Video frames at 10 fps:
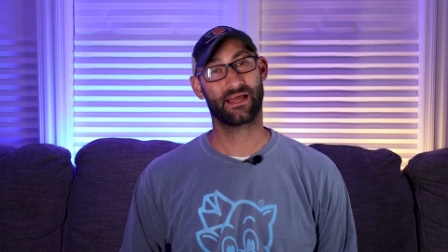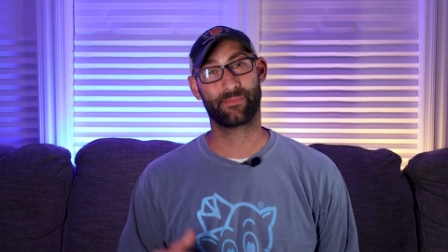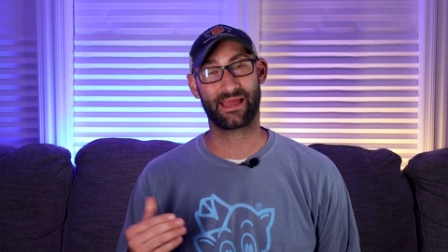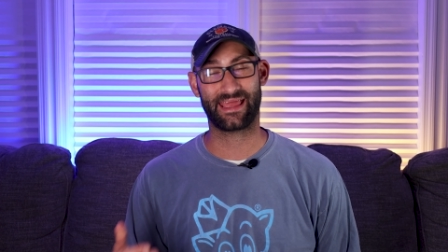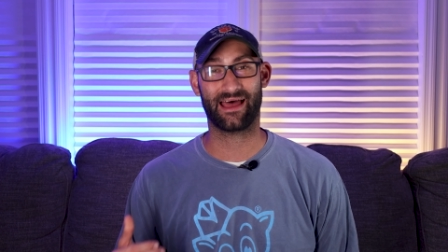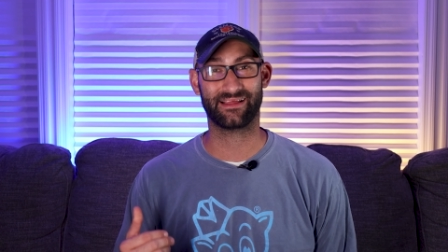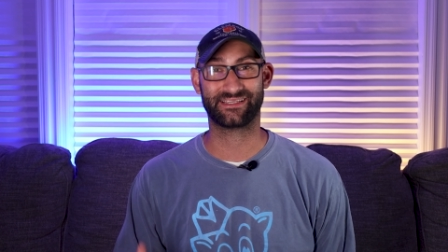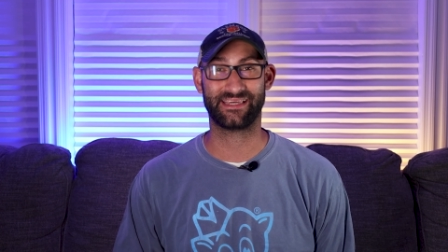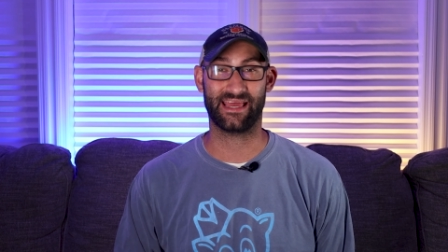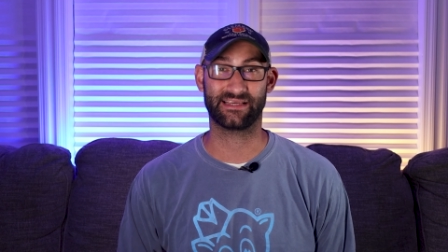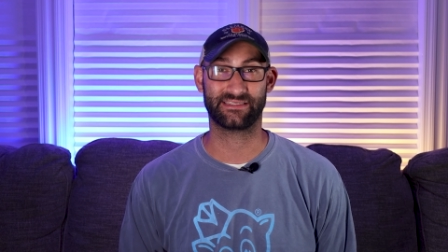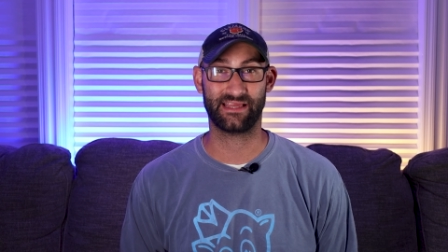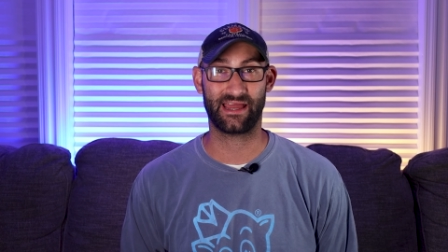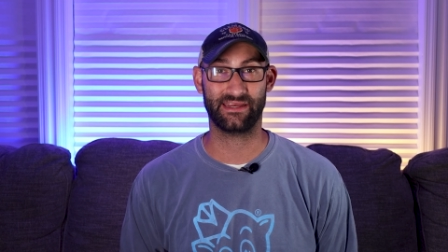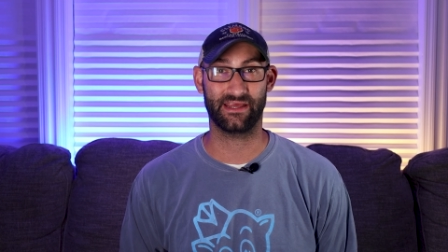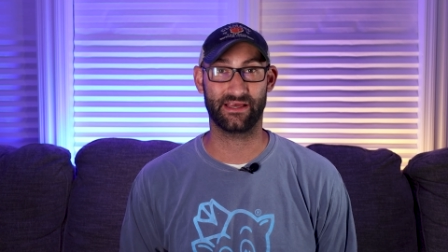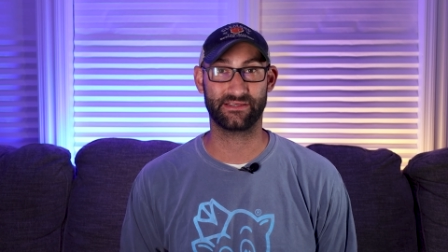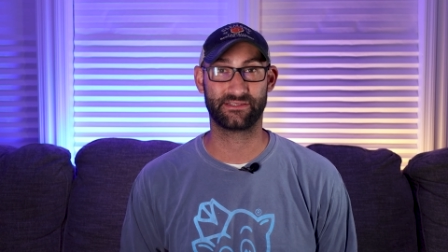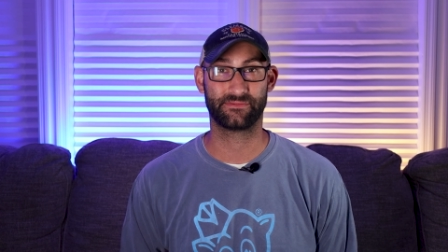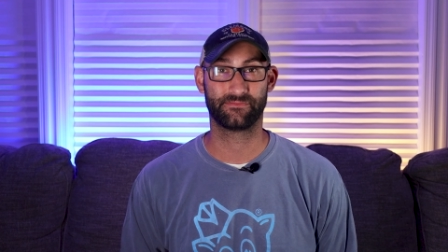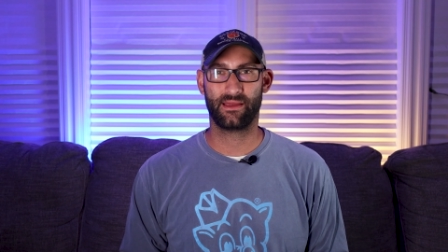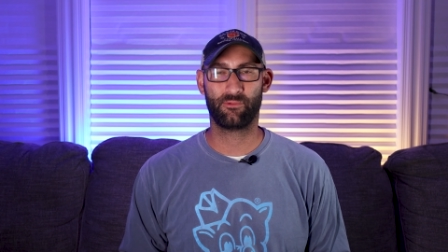like my Galaxy S9 does.